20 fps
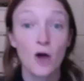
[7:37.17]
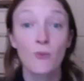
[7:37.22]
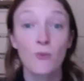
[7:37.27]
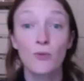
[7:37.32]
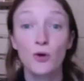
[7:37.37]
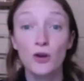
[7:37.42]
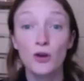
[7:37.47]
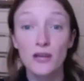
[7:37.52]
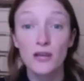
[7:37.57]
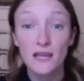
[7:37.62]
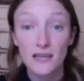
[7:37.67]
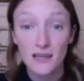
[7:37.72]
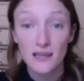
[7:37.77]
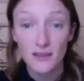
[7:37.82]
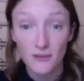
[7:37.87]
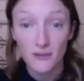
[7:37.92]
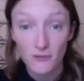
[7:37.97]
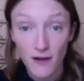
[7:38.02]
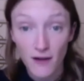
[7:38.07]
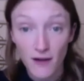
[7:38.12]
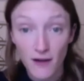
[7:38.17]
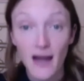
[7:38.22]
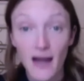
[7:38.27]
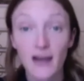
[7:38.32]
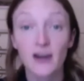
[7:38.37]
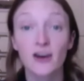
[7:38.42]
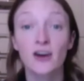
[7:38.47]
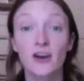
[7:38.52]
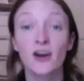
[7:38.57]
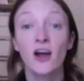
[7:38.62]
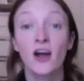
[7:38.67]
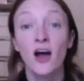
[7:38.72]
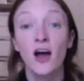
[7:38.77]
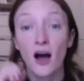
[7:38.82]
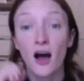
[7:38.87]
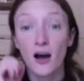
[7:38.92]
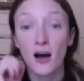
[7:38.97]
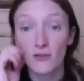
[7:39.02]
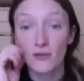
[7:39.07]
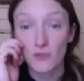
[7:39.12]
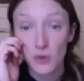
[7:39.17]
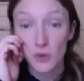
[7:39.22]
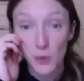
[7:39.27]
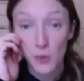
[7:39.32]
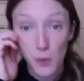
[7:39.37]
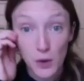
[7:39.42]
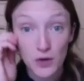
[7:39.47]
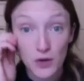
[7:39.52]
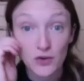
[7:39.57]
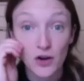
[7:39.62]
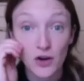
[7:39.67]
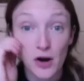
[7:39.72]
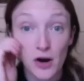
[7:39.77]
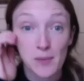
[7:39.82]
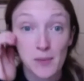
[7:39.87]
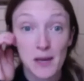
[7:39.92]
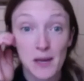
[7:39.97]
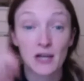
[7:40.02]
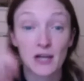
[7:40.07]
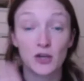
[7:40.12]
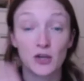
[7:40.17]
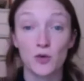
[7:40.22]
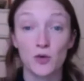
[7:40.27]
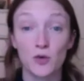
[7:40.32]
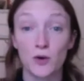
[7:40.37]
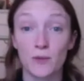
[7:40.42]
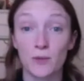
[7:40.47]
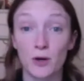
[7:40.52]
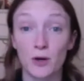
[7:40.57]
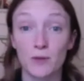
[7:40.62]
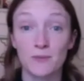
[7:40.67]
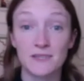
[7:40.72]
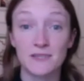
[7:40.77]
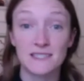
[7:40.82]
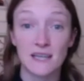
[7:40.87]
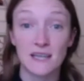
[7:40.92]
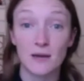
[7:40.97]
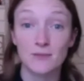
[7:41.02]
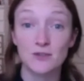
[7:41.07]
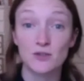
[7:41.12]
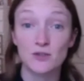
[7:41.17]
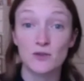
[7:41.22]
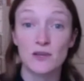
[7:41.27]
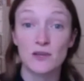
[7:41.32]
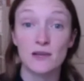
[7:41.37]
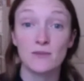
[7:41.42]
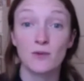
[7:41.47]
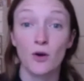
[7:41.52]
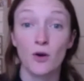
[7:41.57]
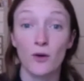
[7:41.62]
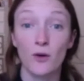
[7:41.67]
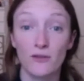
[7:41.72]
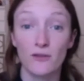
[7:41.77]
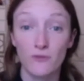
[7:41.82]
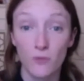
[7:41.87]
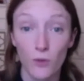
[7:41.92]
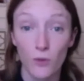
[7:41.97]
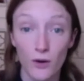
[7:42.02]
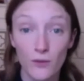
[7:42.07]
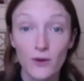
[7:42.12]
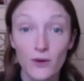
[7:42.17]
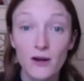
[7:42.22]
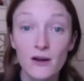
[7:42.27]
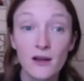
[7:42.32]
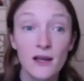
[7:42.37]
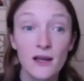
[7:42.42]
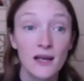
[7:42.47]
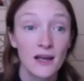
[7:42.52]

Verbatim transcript: putting it in the fire of your dharma and your purpose helps you keep going forward